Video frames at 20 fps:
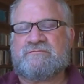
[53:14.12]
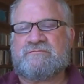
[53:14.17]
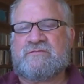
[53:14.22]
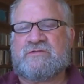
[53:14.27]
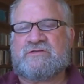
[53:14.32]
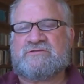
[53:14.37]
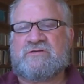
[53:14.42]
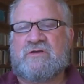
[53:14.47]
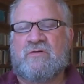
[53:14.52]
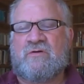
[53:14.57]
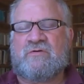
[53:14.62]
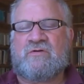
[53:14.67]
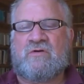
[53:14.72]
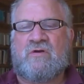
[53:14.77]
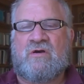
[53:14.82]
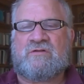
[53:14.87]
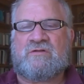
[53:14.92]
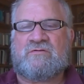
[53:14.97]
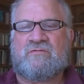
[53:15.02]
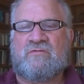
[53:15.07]
what's going
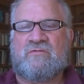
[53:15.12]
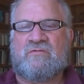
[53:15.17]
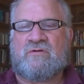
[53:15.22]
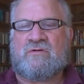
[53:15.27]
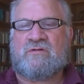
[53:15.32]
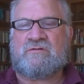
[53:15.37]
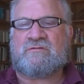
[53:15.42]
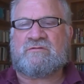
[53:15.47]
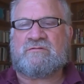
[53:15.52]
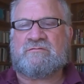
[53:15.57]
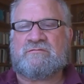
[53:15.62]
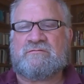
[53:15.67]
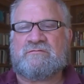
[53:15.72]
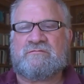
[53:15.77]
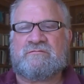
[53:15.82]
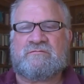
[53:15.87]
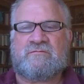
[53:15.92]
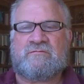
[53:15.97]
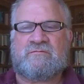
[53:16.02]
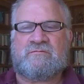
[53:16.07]
on in the world
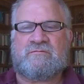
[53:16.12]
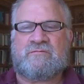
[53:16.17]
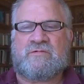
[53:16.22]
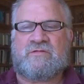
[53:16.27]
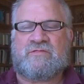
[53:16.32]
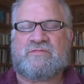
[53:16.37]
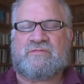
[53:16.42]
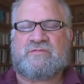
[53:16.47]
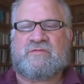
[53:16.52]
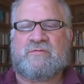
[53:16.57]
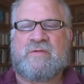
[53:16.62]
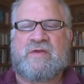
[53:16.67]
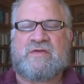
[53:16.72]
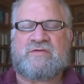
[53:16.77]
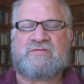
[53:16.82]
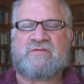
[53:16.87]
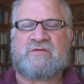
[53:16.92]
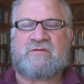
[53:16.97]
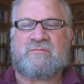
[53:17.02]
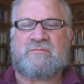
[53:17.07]
with
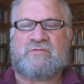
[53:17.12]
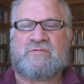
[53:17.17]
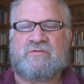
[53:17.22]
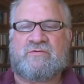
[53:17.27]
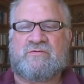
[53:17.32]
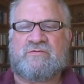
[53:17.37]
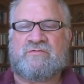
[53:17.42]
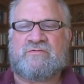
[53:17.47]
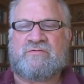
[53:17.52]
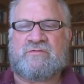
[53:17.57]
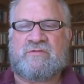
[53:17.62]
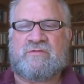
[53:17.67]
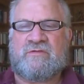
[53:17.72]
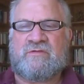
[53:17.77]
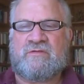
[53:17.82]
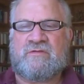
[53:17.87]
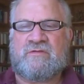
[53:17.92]
domestic abuse,